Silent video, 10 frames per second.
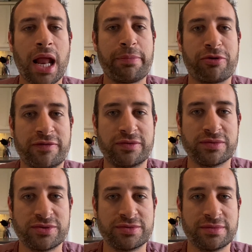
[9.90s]

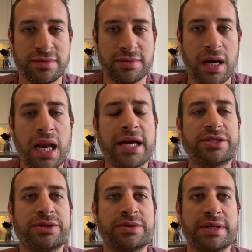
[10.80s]
peripherals. I like
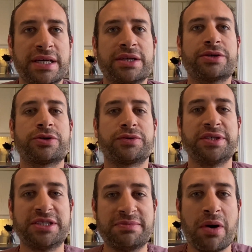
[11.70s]
to
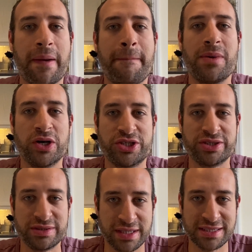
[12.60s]
increase my
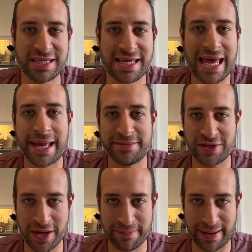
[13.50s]
immersion into the games
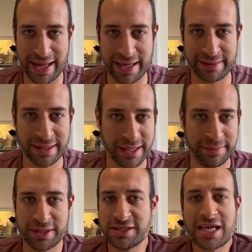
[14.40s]
that I'm playing,
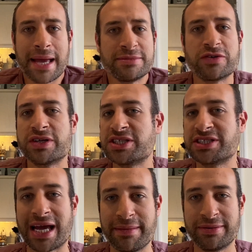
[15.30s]
because games are an
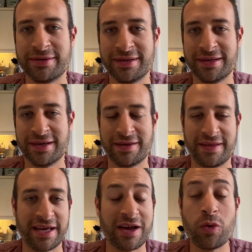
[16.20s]
escape.
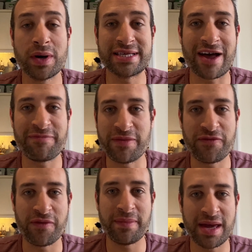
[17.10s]
They always have been
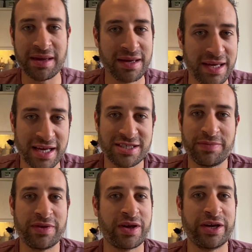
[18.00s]
for me. It's
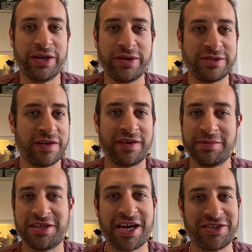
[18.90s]
something I use even
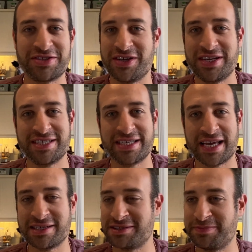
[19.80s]
up to the age of
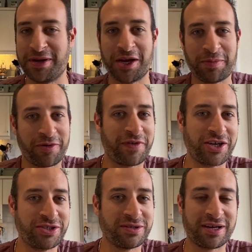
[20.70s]
36, being a
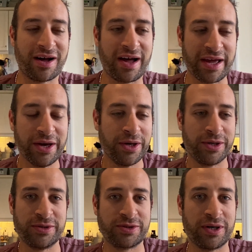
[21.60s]
professional guy
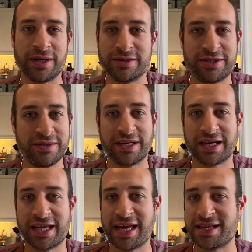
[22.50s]
who's got 2
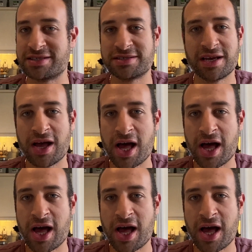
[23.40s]
young kids.